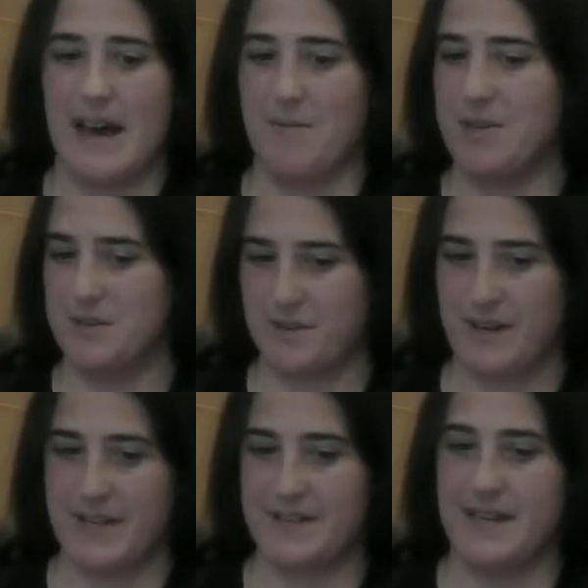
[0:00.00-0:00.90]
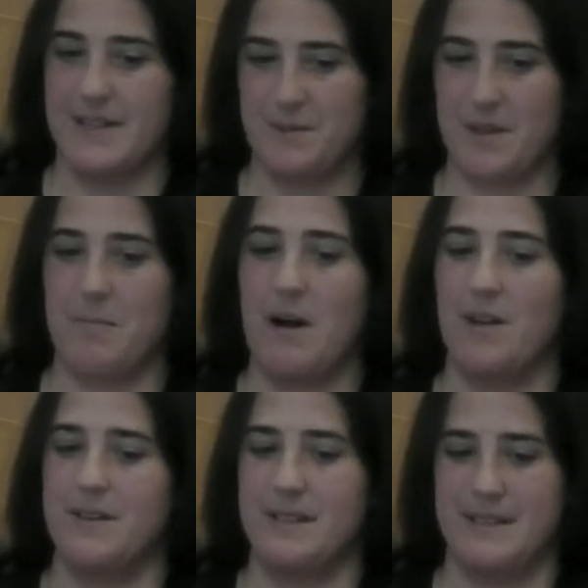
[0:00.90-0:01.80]
which is great. That's what the
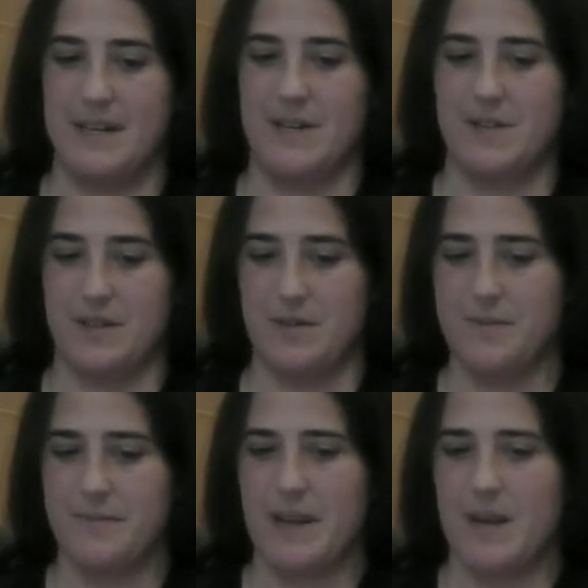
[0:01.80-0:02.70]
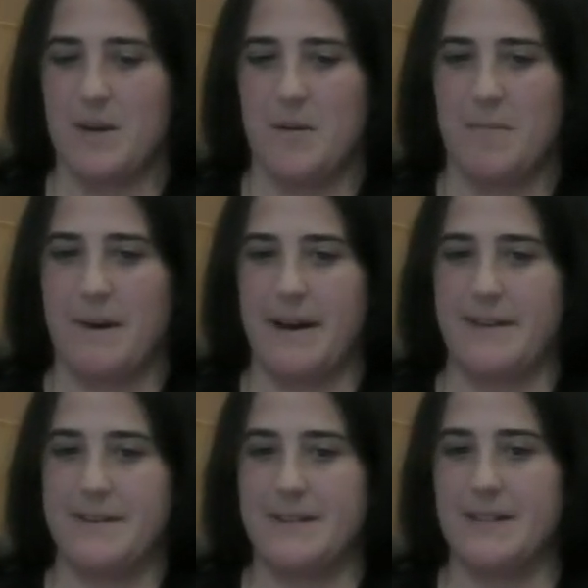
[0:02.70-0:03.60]
policy is there to do.
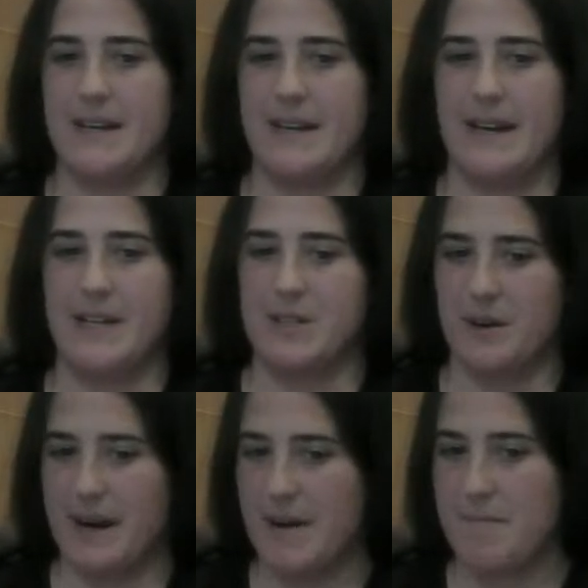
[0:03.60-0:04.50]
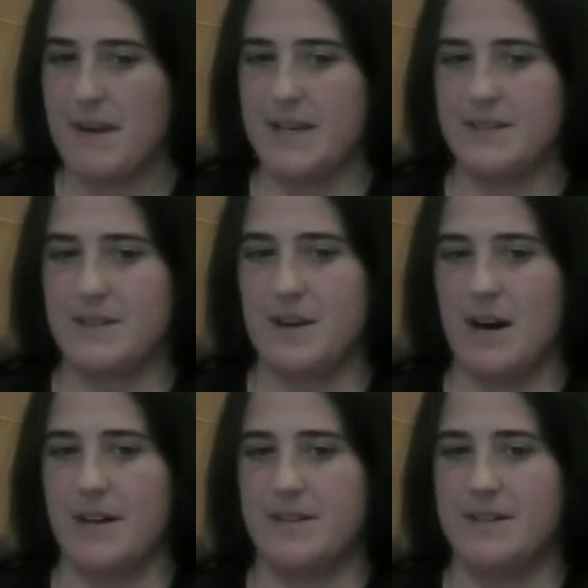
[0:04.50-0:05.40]
But in HRM, it's
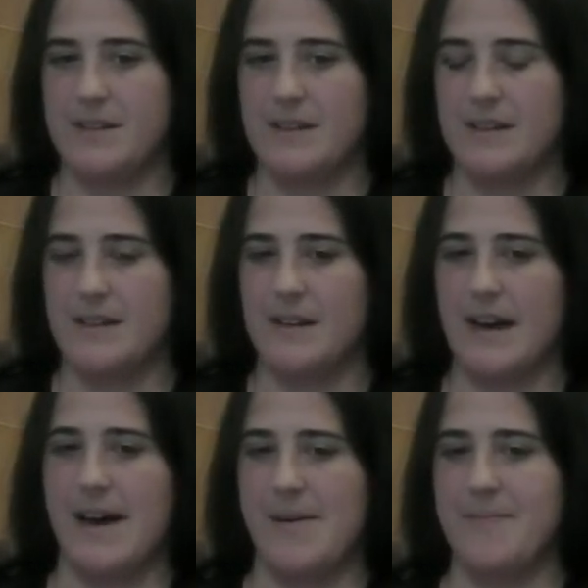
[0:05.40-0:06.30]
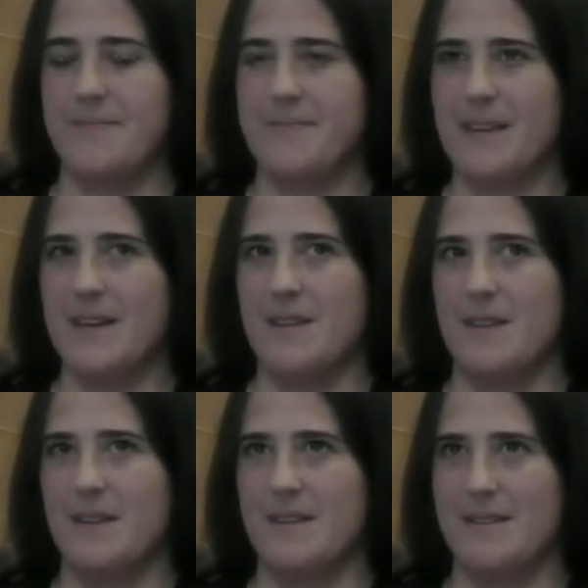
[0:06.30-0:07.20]
not, the
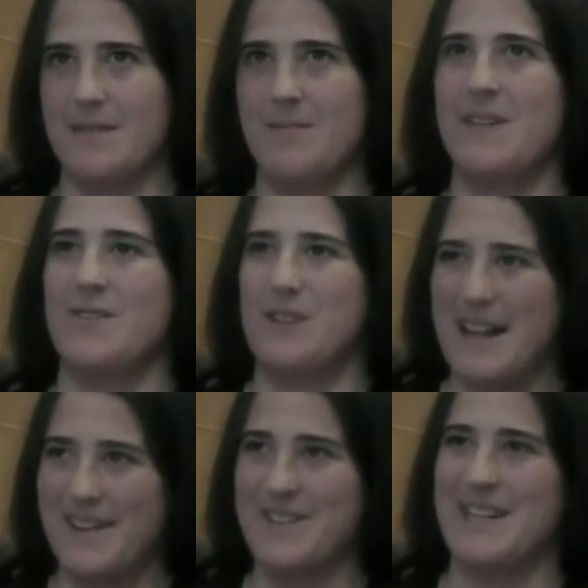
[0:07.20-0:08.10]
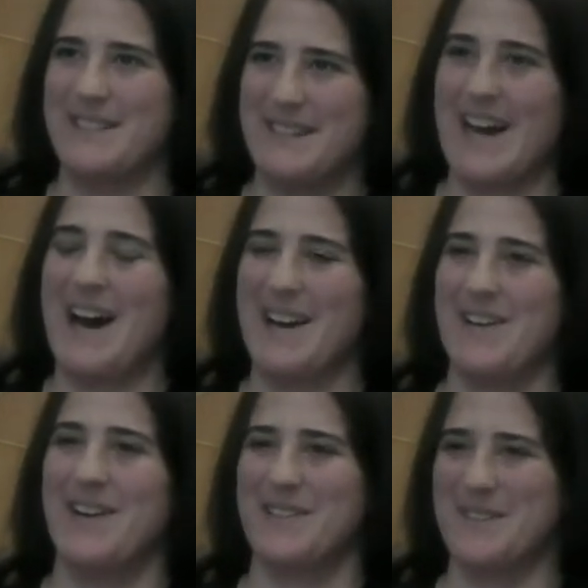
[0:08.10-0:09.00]
challenge is a high
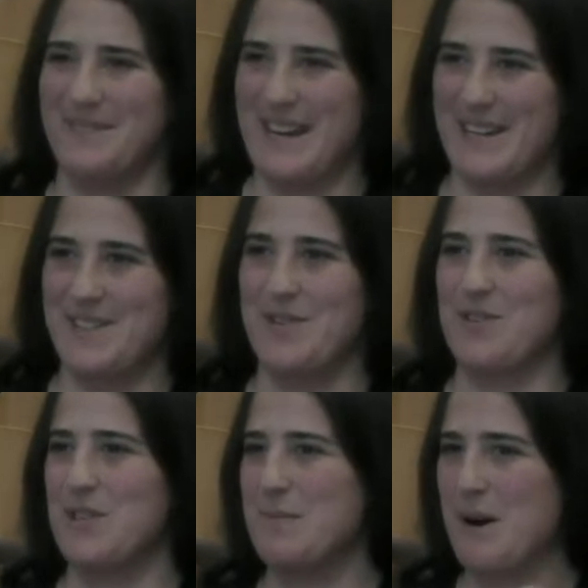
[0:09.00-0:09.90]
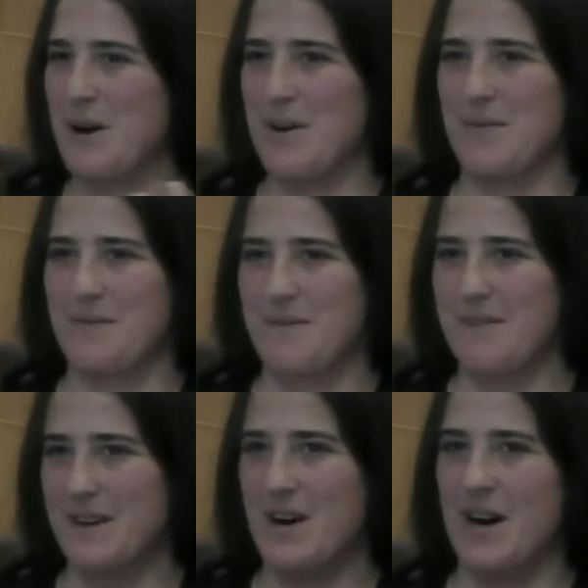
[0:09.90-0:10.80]
cost of land. So it's just part of
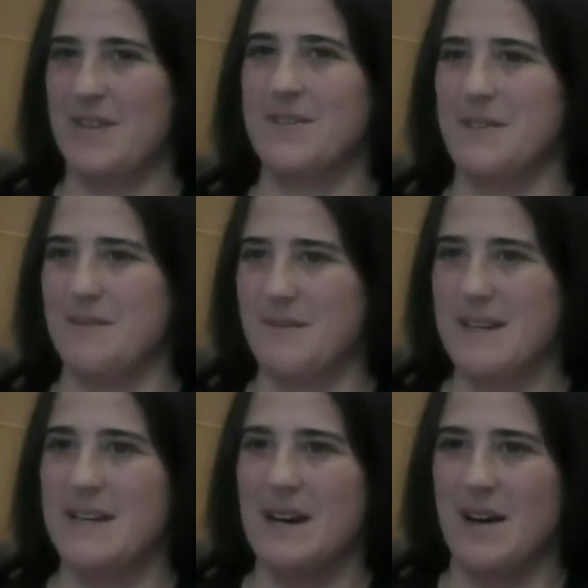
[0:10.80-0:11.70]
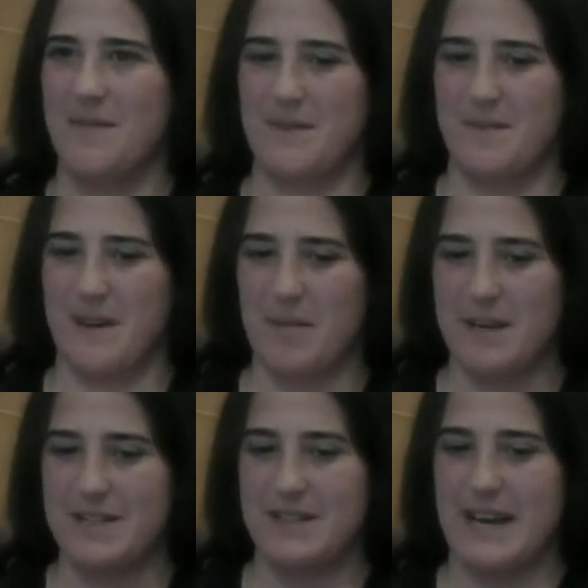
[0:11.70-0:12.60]
the cost of
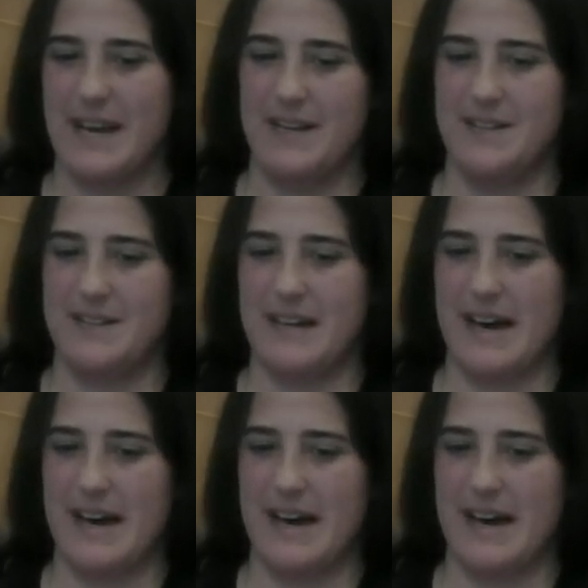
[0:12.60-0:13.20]
development. And